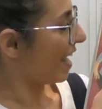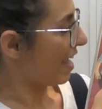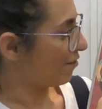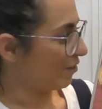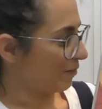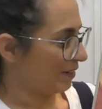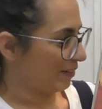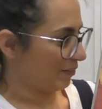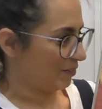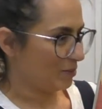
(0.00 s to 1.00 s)

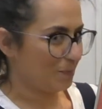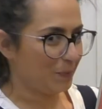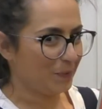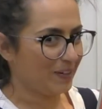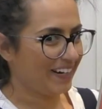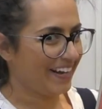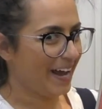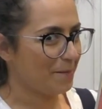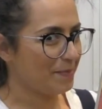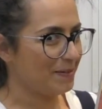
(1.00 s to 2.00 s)
Everyone looks pretty
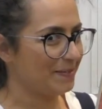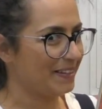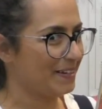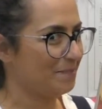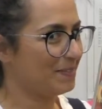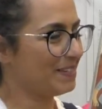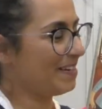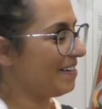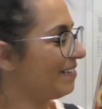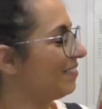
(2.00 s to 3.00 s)
happy with
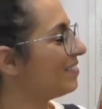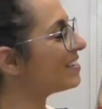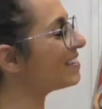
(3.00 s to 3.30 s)
themselves.